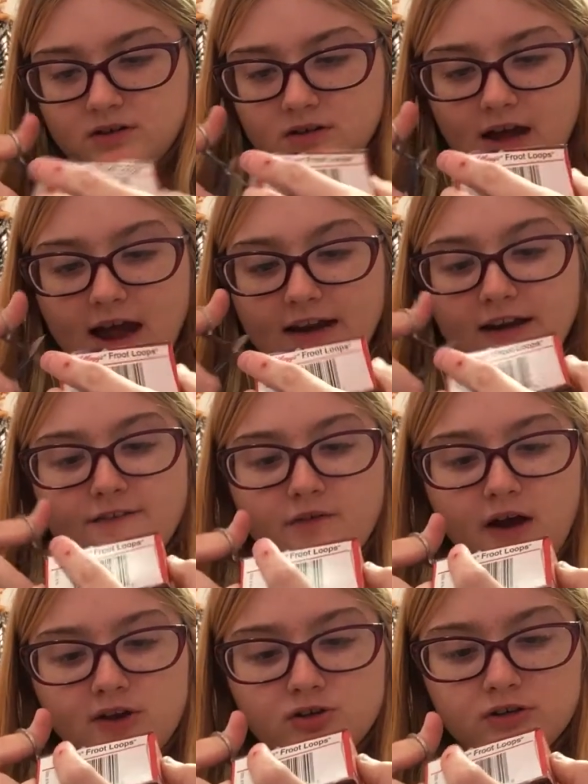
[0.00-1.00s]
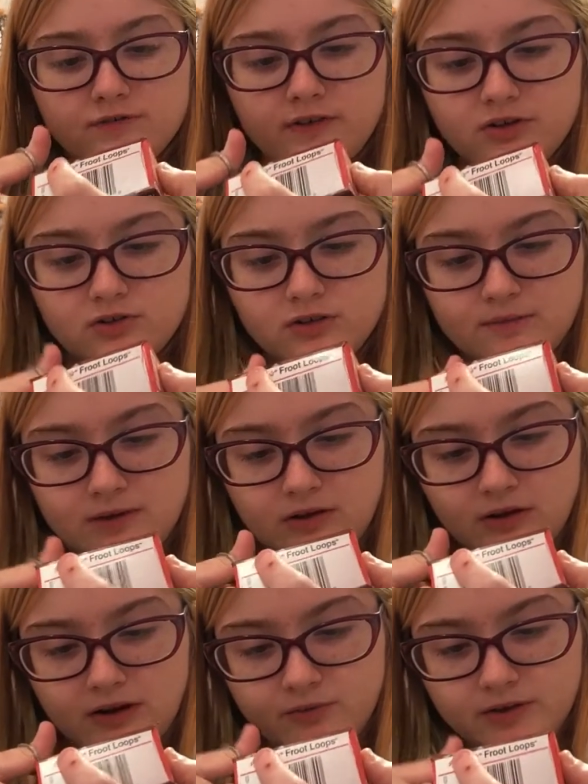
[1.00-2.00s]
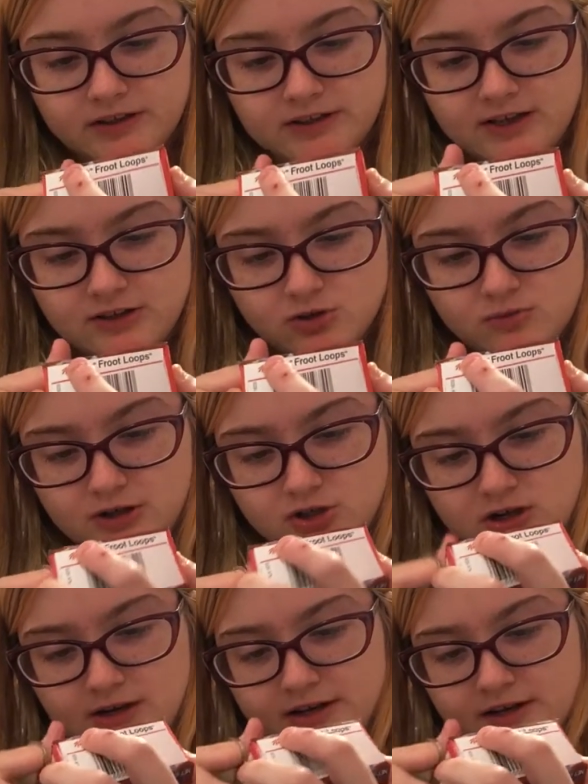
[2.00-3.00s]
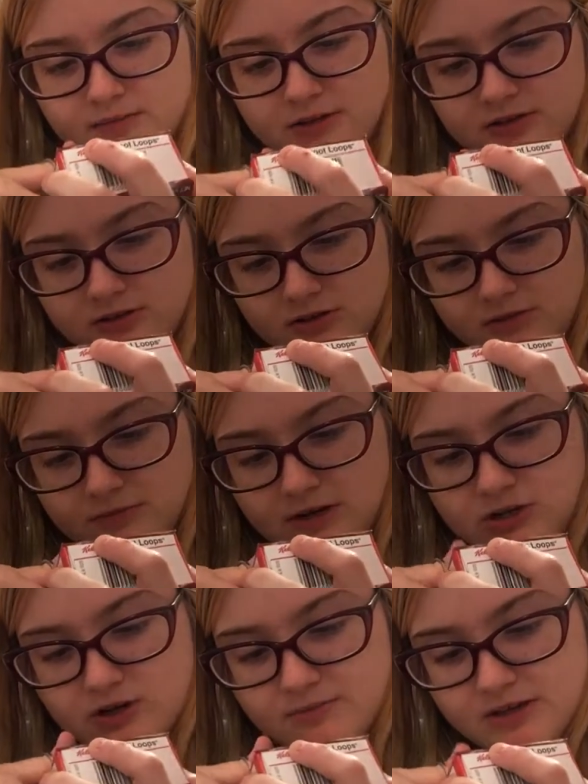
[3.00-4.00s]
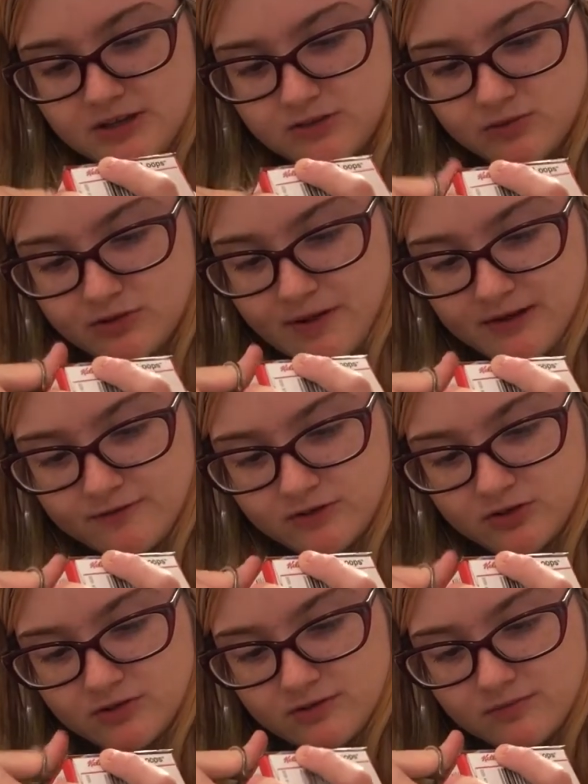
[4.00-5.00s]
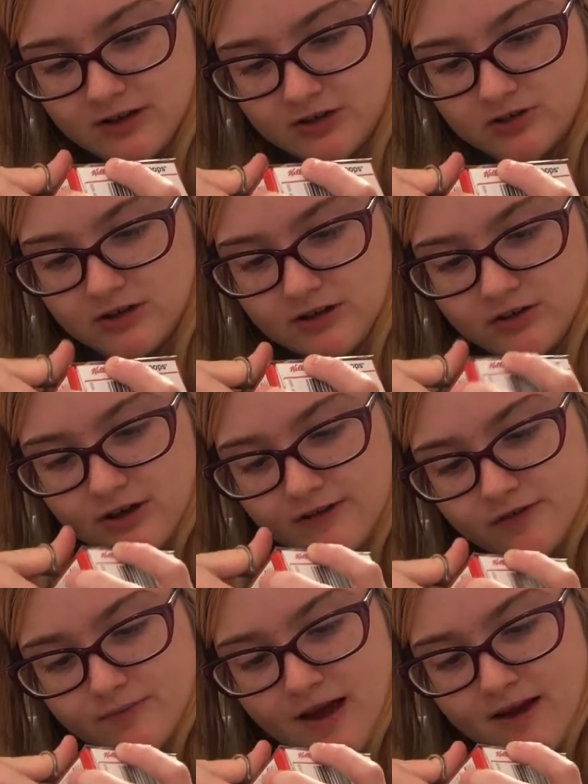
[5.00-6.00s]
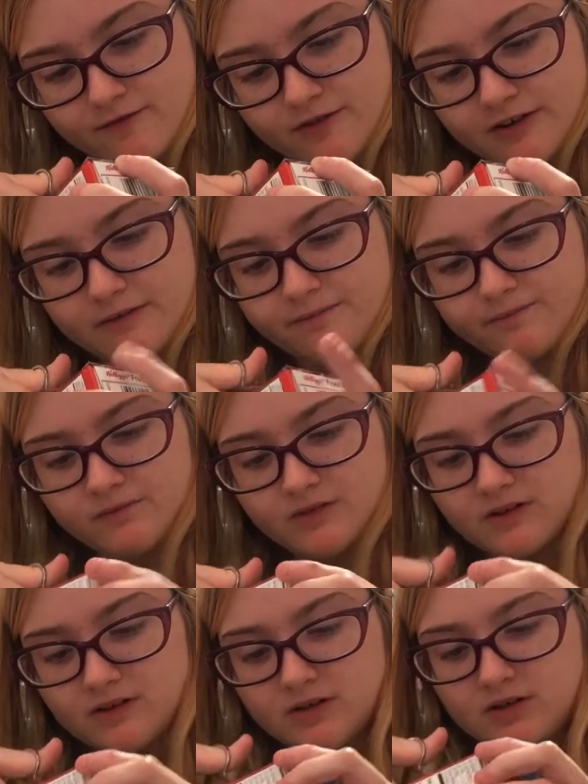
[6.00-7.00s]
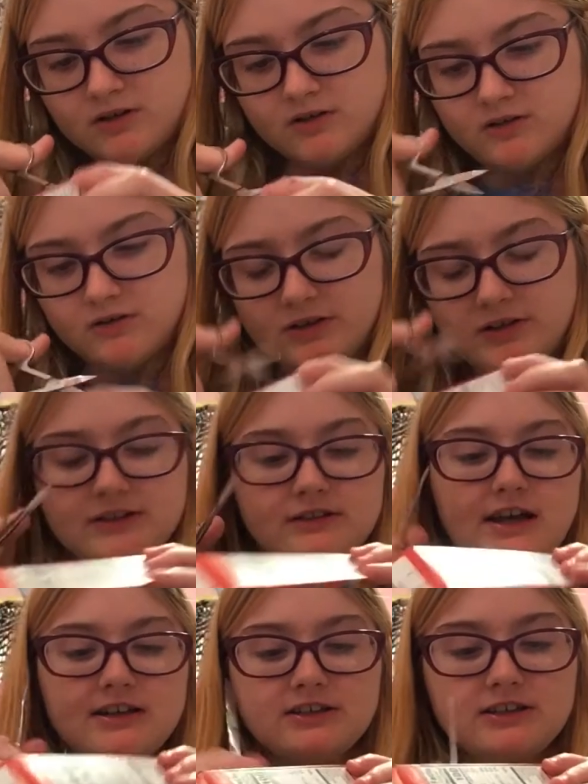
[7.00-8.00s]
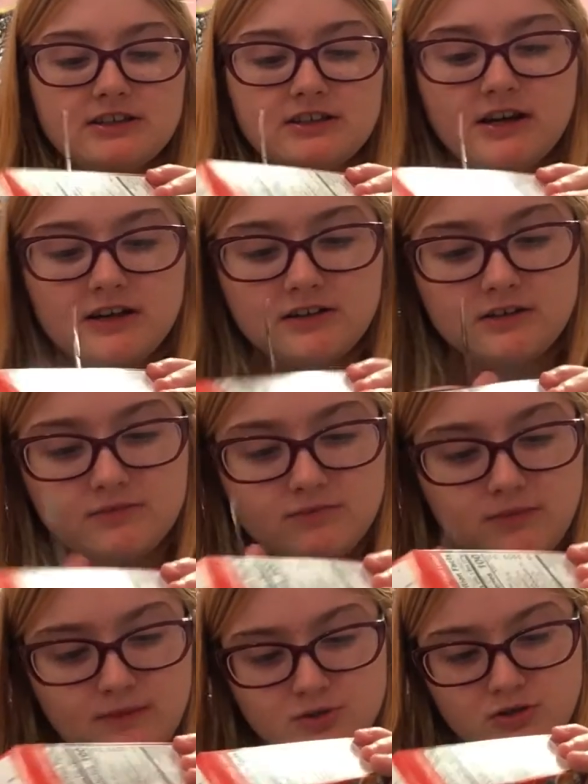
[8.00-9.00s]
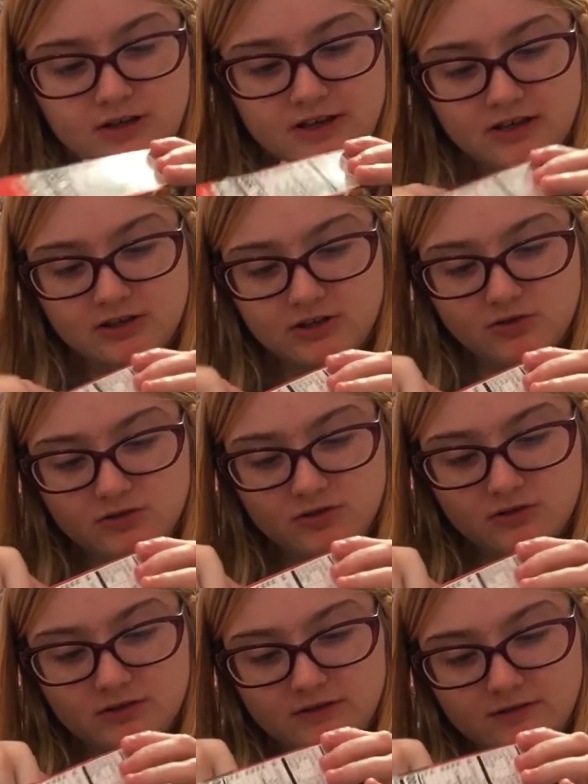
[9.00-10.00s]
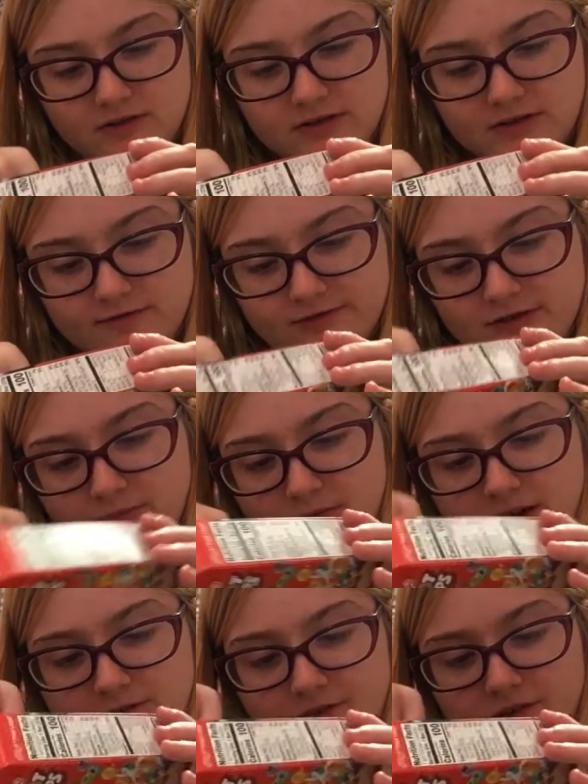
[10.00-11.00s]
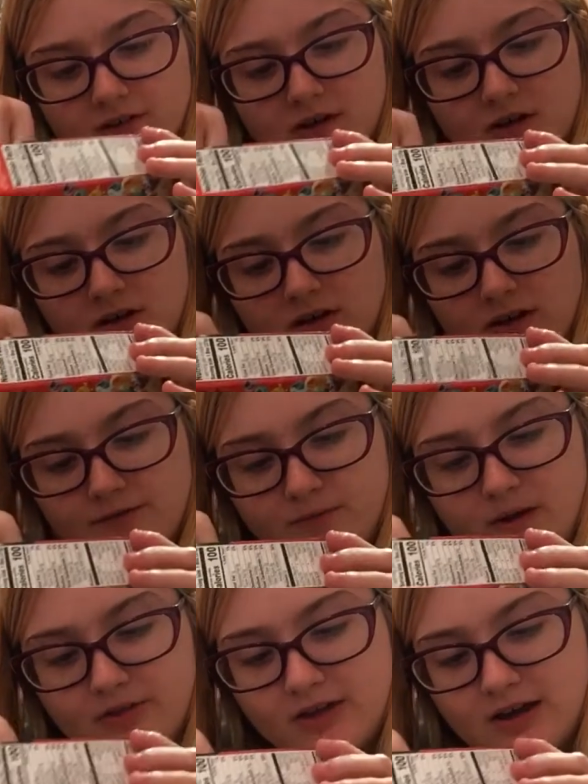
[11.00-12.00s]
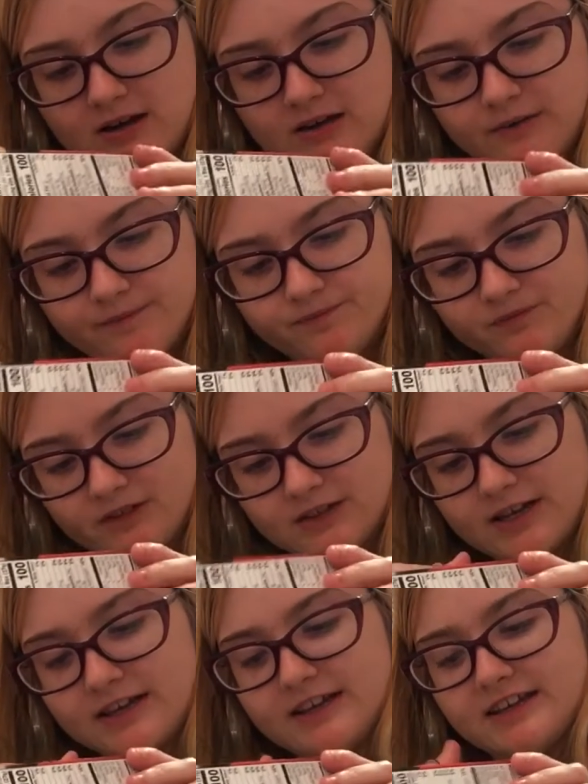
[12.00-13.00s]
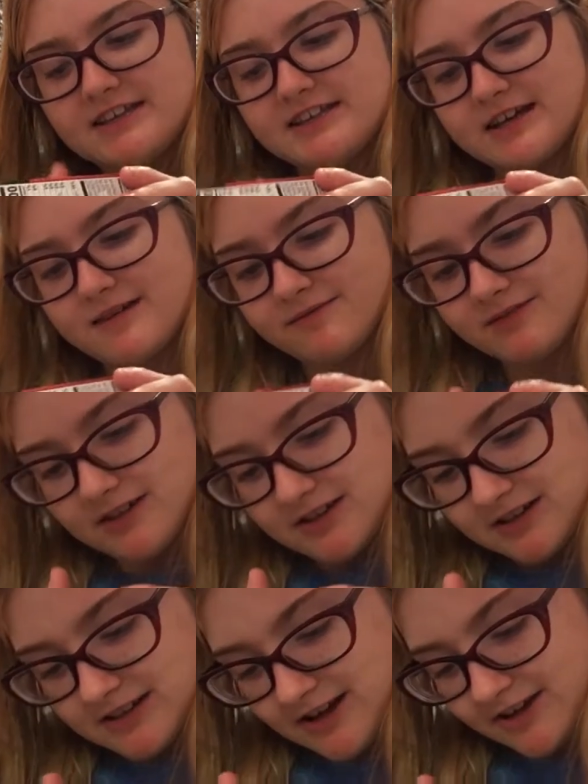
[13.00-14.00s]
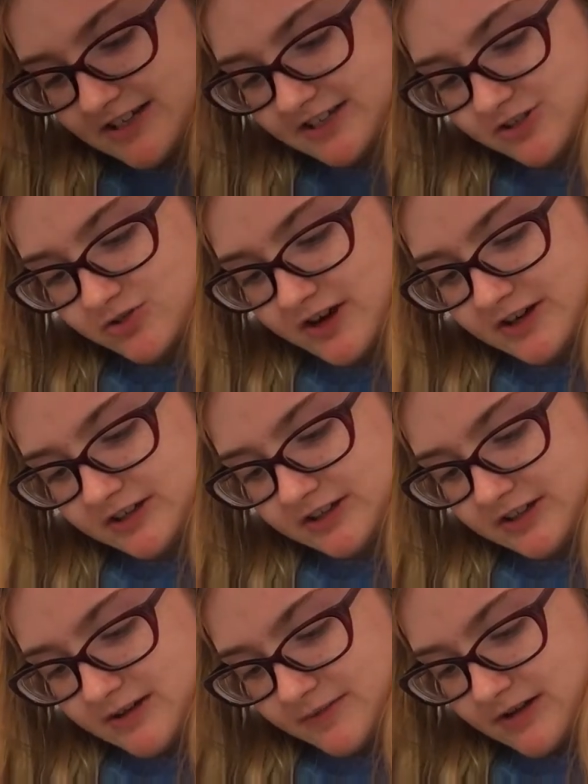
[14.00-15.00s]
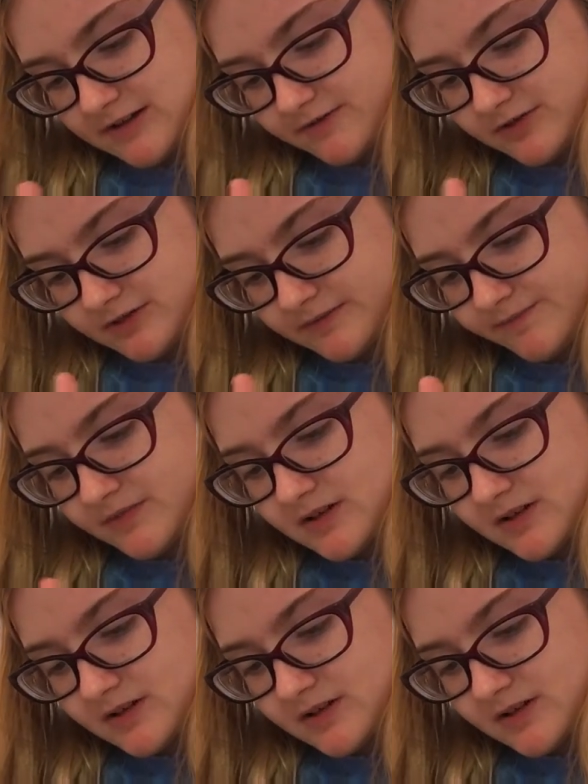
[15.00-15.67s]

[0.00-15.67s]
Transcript: I've never watched his video, so I'm not going to really say too much on him because, you know, I'm not trying to be disrespectful to him. I just, I know I feel bad for him, you know, because it has to suck. But I'm sure, like, he's used to doing this stuff or but whatever. Enough about that, um, saying, like, he's coming, that he's trained, he's coming after him.